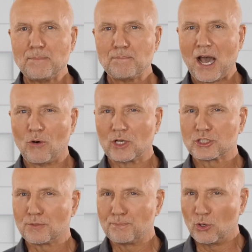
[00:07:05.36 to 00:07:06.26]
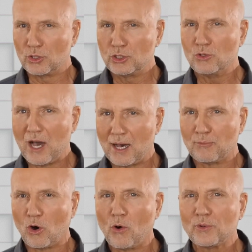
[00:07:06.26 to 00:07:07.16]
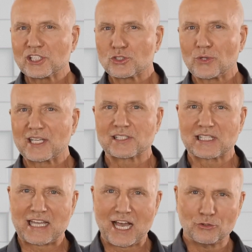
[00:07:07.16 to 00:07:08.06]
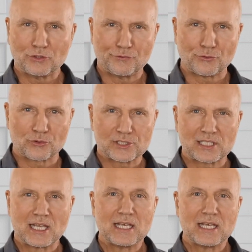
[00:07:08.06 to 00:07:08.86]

power to pull you up always triggers a counterforce